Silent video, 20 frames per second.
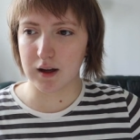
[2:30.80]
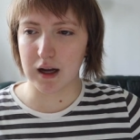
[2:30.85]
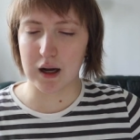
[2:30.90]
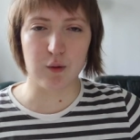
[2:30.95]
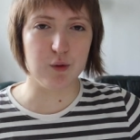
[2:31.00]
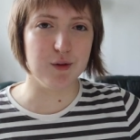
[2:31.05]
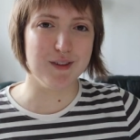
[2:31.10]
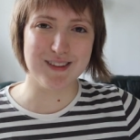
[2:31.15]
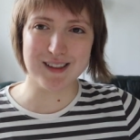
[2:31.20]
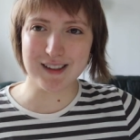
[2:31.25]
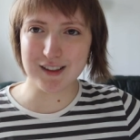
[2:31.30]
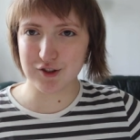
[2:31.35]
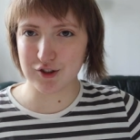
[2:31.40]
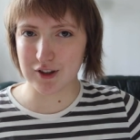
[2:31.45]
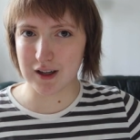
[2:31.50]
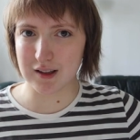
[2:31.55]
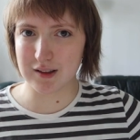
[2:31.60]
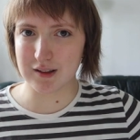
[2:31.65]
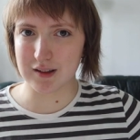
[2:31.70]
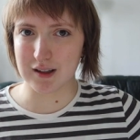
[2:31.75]
I won't stick
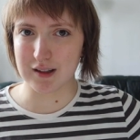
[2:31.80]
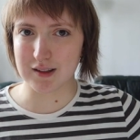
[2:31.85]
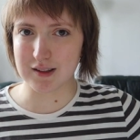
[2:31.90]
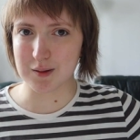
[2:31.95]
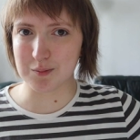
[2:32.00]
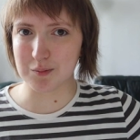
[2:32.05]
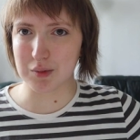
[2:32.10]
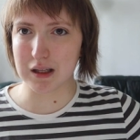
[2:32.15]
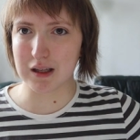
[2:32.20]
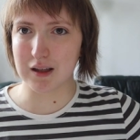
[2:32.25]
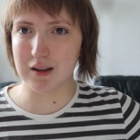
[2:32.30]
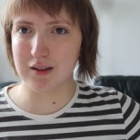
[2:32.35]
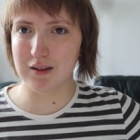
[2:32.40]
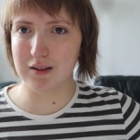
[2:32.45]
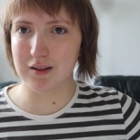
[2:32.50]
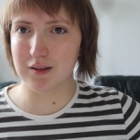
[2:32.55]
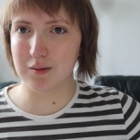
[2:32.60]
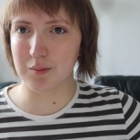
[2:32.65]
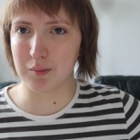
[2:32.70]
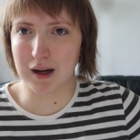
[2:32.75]
to it. I'll simply
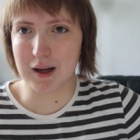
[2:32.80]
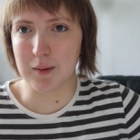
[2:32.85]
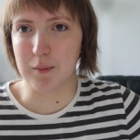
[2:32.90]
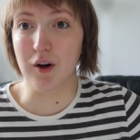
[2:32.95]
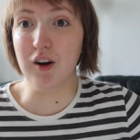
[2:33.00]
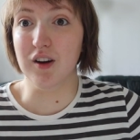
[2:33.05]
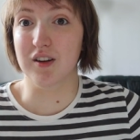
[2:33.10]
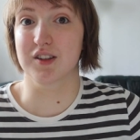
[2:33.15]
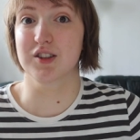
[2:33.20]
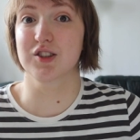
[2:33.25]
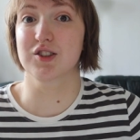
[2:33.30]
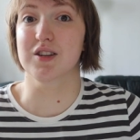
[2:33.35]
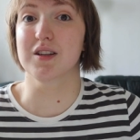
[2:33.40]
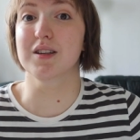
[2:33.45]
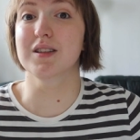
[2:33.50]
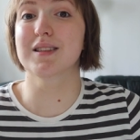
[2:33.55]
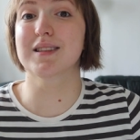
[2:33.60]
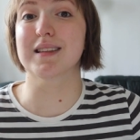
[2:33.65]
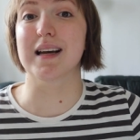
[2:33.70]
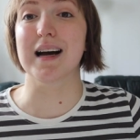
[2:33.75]
buy books
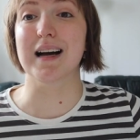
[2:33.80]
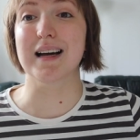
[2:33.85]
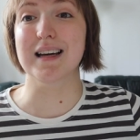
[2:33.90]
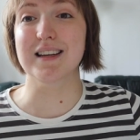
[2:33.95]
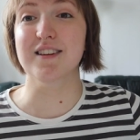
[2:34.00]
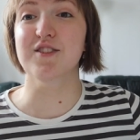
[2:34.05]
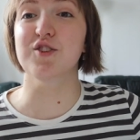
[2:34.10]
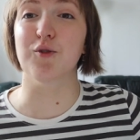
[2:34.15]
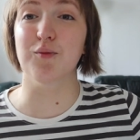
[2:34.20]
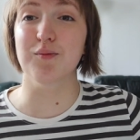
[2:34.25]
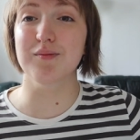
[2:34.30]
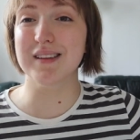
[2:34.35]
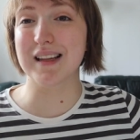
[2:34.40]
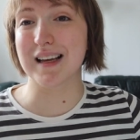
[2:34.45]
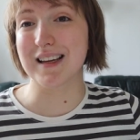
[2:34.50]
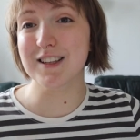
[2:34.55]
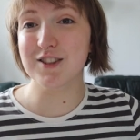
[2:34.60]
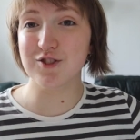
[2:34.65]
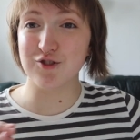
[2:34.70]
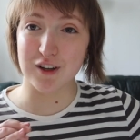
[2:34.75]
because I don't
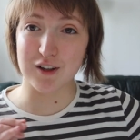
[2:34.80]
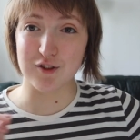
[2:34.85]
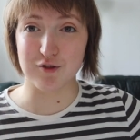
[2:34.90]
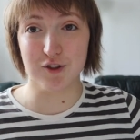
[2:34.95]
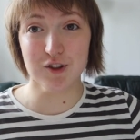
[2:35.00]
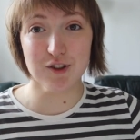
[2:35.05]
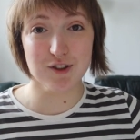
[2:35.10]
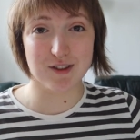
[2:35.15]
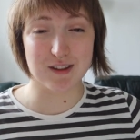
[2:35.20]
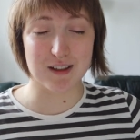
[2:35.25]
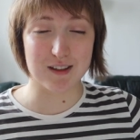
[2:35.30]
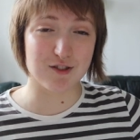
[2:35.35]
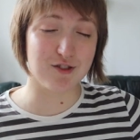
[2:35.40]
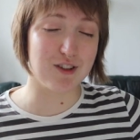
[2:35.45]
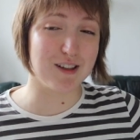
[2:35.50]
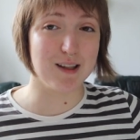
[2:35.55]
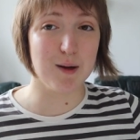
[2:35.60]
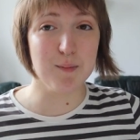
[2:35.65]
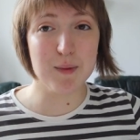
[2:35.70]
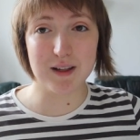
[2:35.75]
like strict rules and
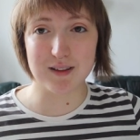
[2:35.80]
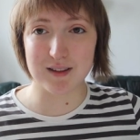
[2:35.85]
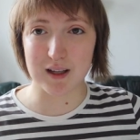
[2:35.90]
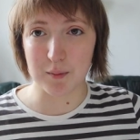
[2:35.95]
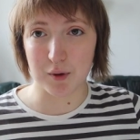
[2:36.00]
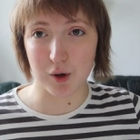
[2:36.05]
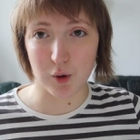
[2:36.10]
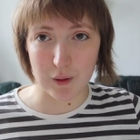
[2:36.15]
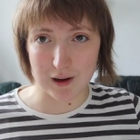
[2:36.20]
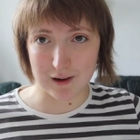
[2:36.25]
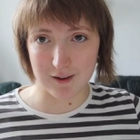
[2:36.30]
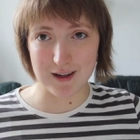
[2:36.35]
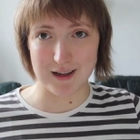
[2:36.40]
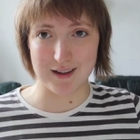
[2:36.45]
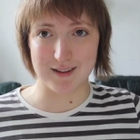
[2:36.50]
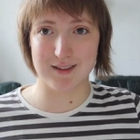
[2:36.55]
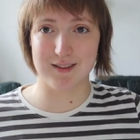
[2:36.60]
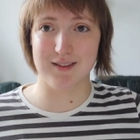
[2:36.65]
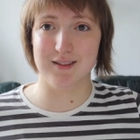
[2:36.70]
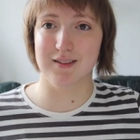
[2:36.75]
strict limits. I'm an
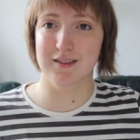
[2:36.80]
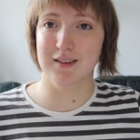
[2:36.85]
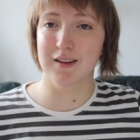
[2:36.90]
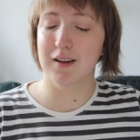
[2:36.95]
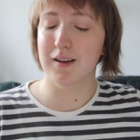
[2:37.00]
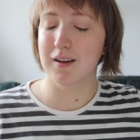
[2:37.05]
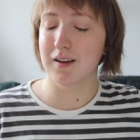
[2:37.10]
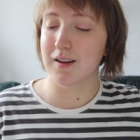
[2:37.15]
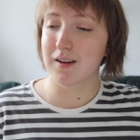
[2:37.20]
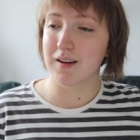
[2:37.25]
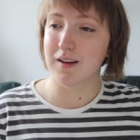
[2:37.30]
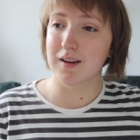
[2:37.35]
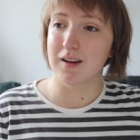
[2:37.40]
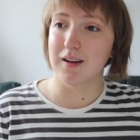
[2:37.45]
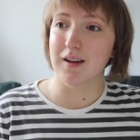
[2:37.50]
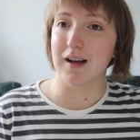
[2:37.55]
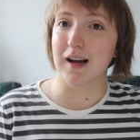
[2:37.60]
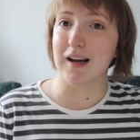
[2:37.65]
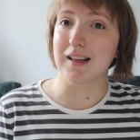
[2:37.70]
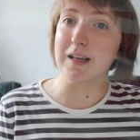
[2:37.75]
Aquarius.
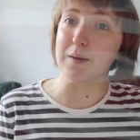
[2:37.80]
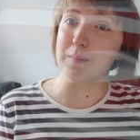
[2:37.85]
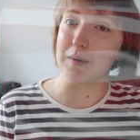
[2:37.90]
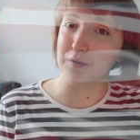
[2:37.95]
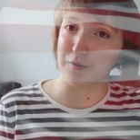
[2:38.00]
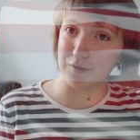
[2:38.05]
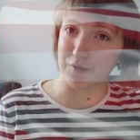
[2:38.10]
I like my